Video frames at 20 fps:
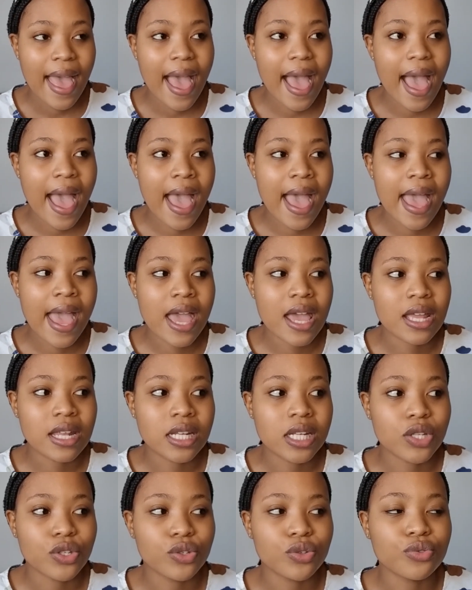and
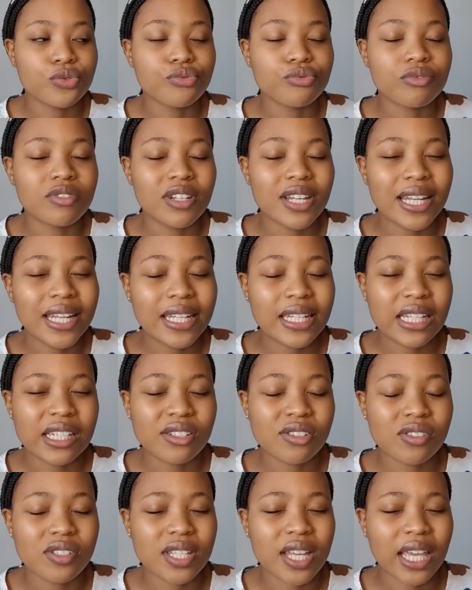you really need
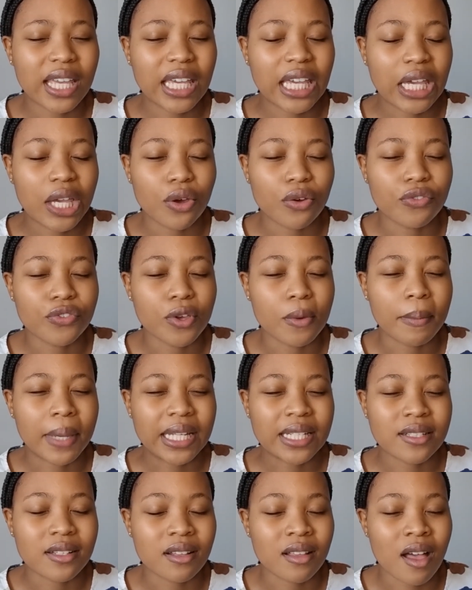to take care of your
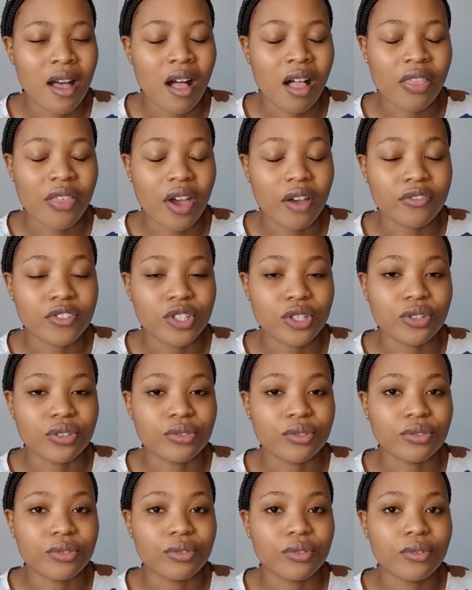mental health after
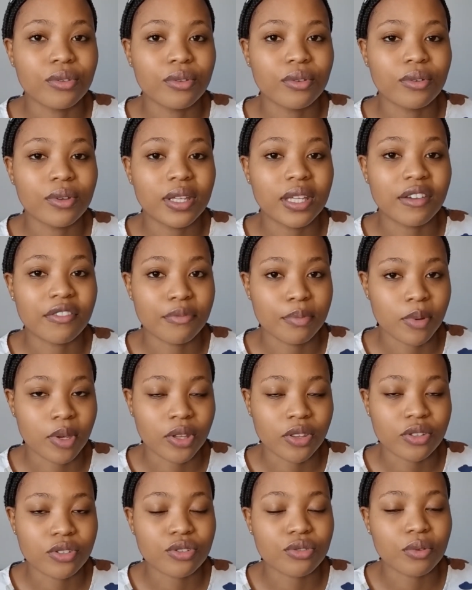you give
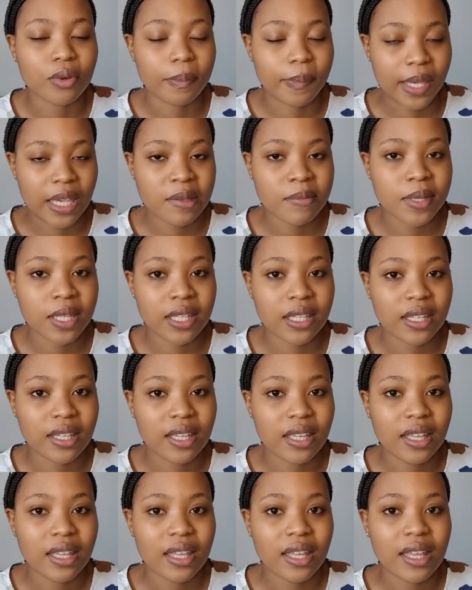birth to a baby.
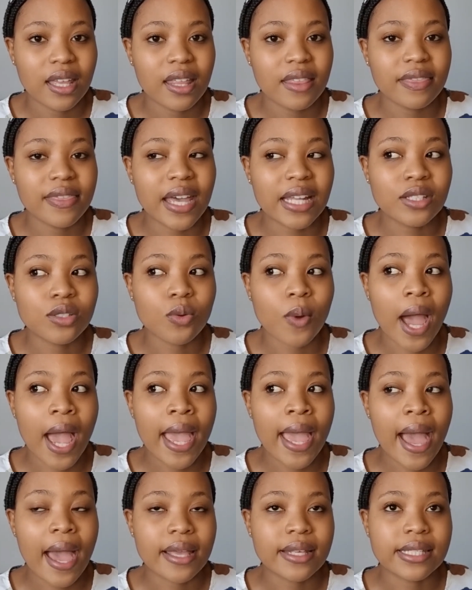That's why
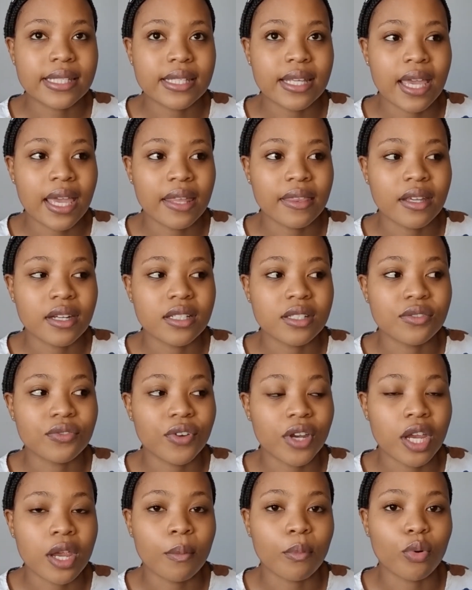I say that it's
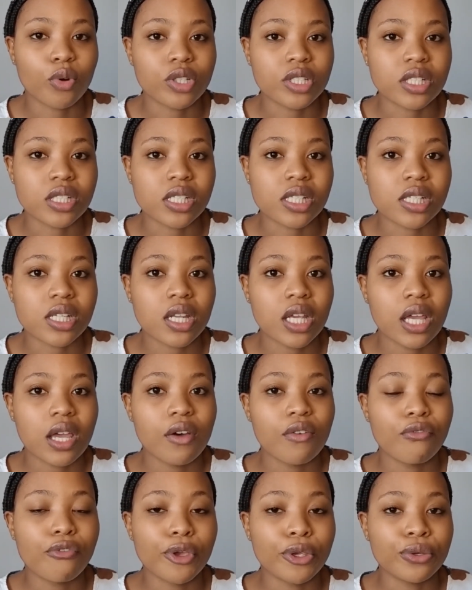very important
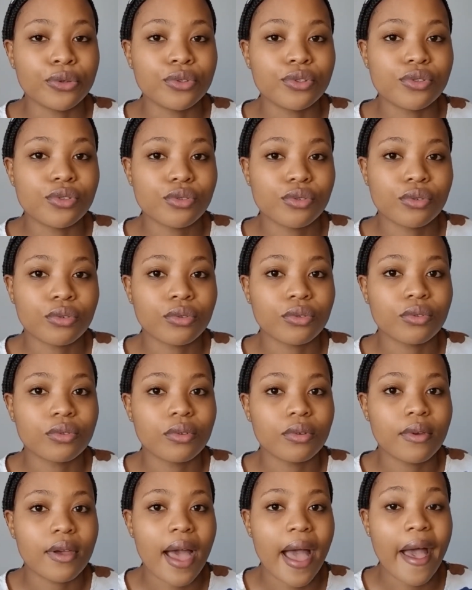for you to
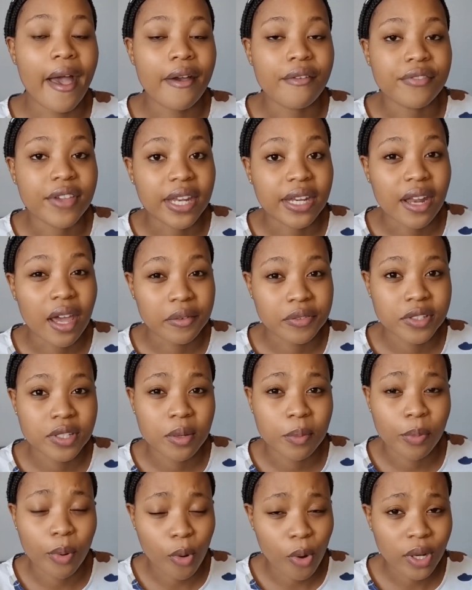have enough
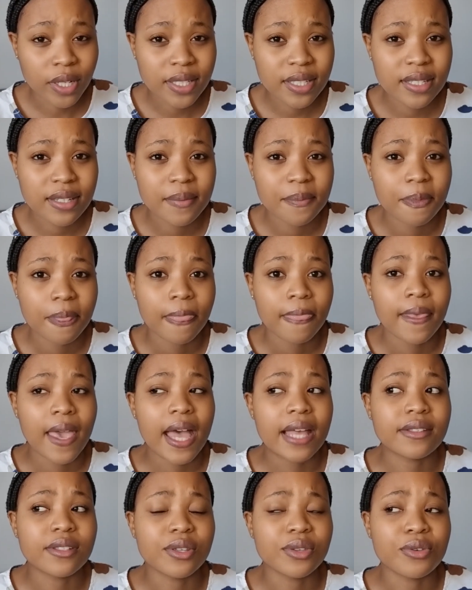support
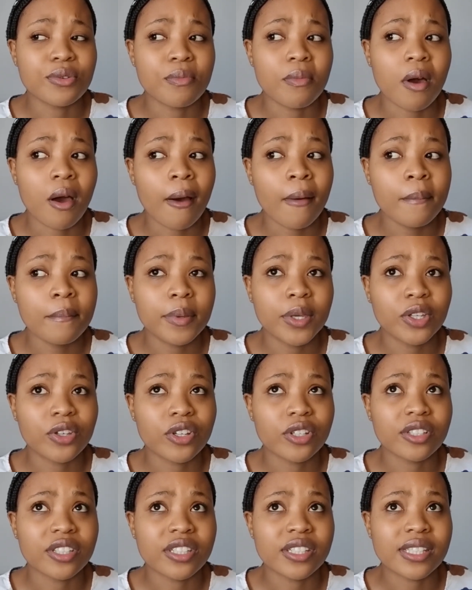as a new mom,
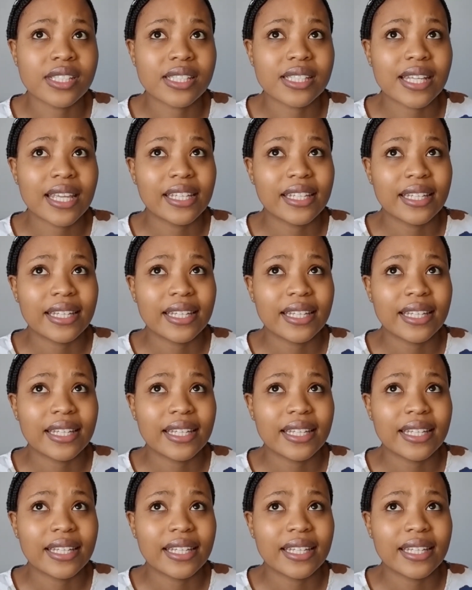because